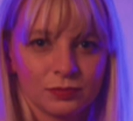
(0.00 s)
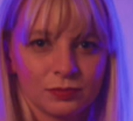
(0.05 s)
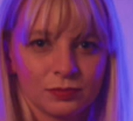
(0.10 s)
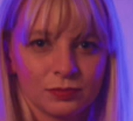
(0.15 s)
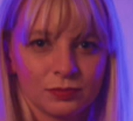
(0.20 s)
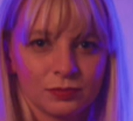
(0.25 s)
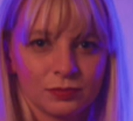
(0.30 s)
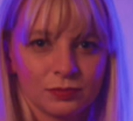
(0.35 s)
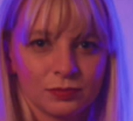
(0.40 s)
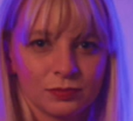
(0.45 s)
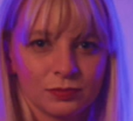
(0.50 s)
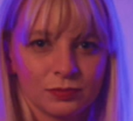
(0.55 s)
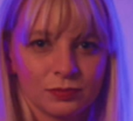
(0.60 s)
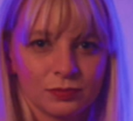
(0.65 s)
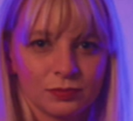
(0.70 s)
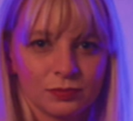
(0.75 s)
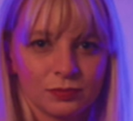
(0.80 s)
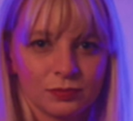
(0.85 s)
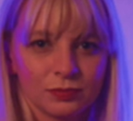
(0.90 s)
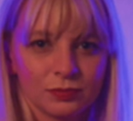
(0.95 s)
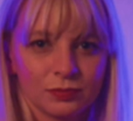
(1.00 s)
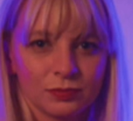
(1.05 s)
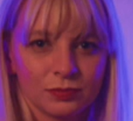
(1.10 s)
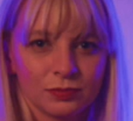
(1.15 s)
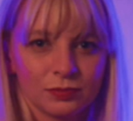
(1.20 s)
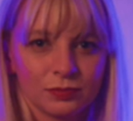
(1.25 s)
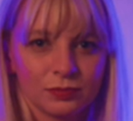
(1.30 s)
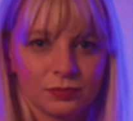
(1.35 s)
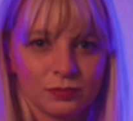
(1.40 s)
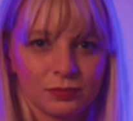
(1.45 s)

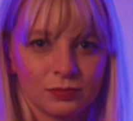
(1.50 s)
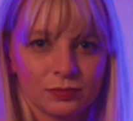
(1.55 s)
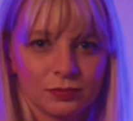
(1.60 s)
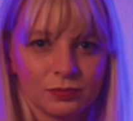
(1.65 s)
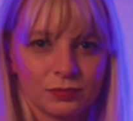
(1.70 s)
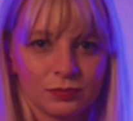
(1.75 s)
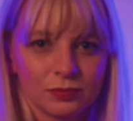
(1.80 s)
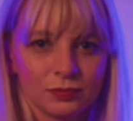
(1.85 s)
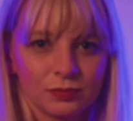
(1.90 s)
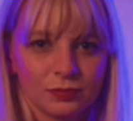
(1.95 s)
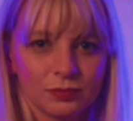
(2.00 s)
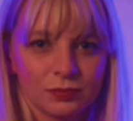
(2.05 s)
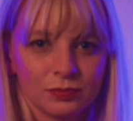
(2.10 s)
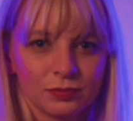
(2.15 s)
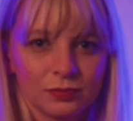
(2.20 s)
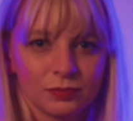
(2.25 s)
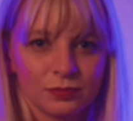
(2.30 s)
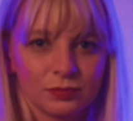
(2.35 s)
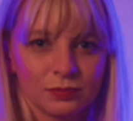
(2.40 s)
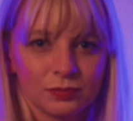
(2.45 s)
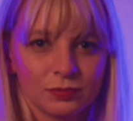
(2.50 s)
No words are spoken by the person on screen.